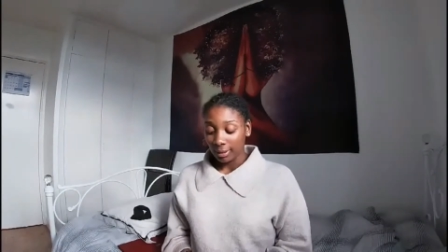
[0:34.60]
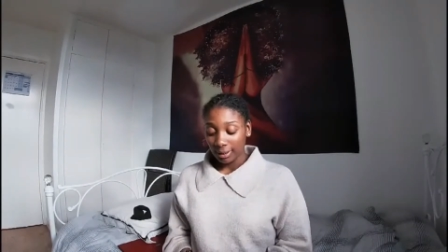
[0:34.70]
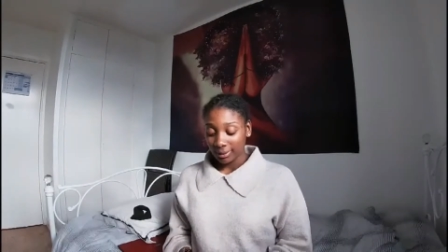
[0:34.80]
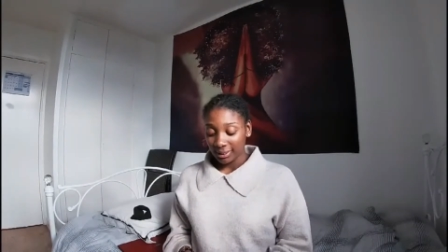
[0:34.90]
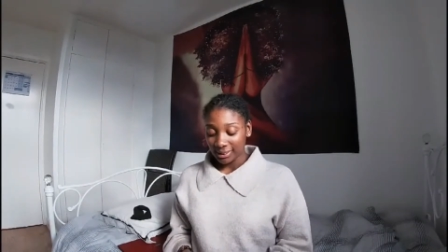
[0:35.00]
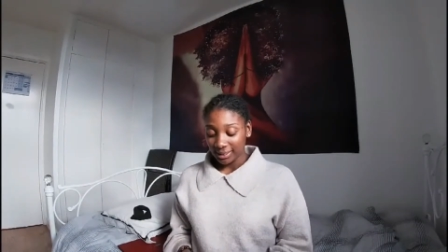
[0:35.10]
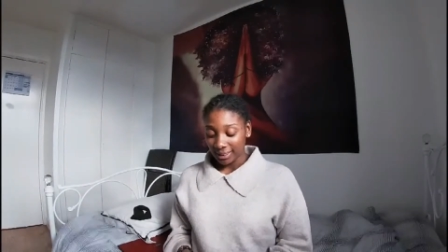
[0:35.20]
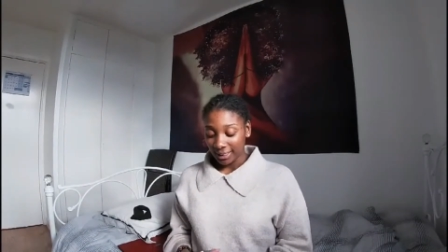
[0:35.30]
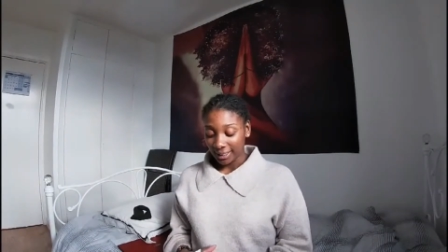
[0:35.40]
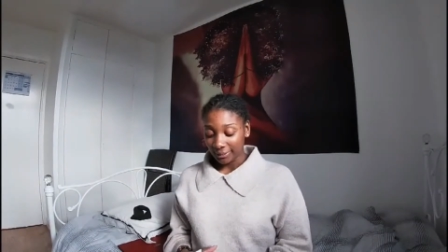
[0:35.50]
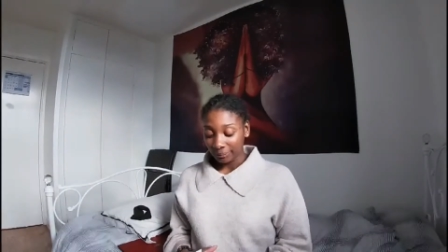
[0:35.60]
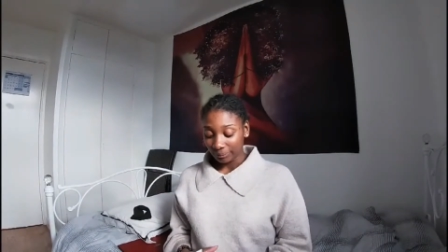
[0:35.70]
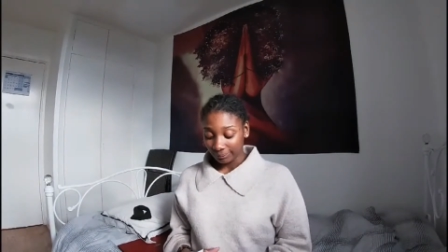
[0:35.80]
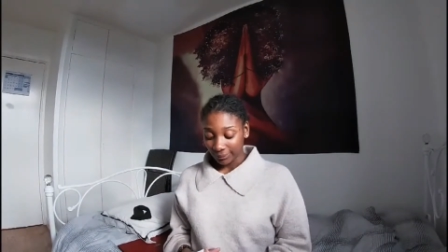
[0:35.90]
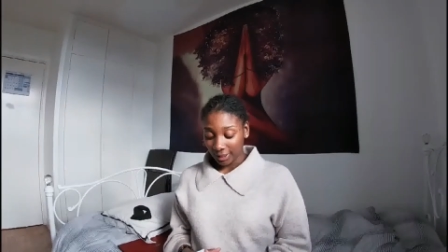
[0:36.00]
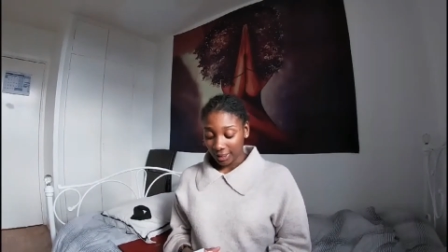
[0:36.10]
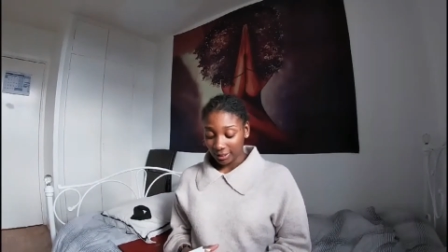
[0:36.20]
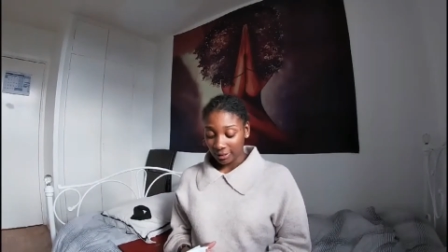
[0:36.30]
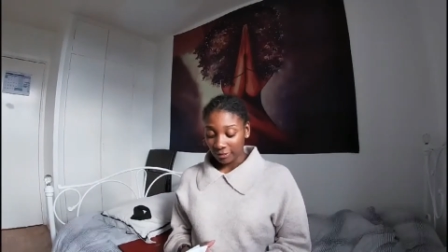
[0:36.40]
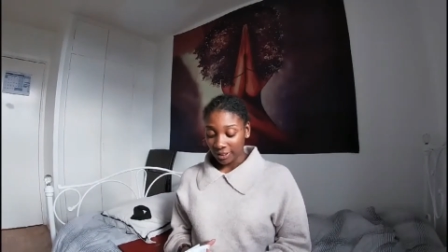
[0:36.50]
Honestly,
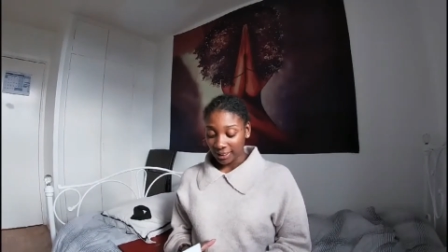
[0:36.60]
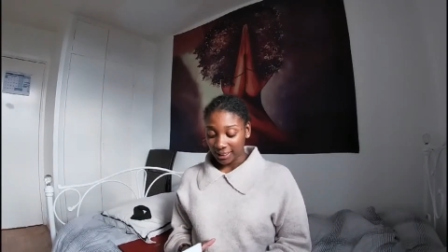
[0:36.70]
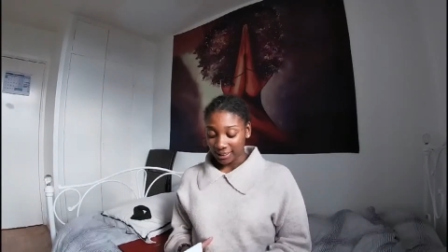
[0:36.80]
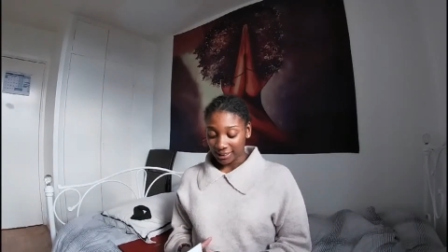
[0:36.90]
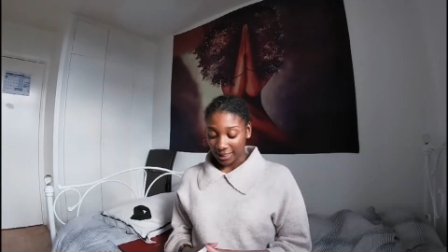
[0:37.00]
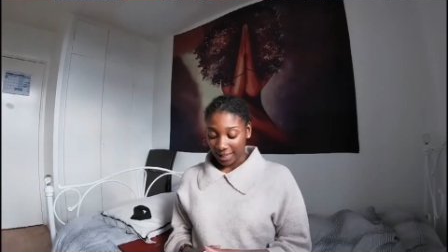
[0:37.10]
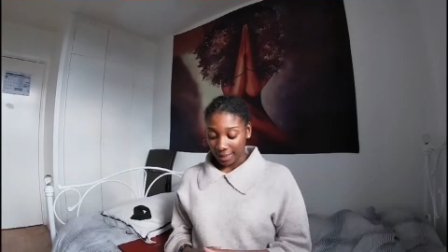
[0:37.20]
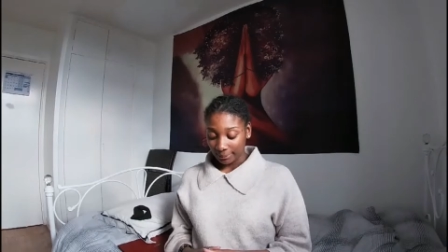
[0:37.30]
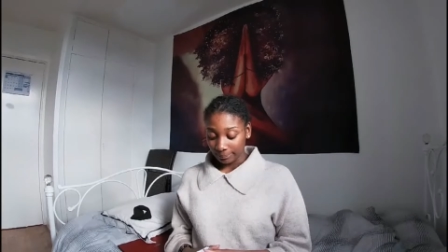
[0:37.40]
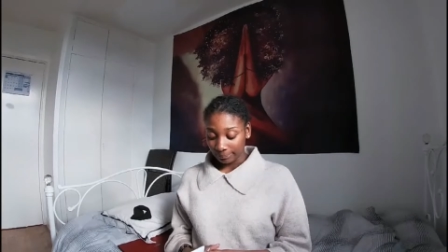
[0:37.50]
and the thing is, yeah,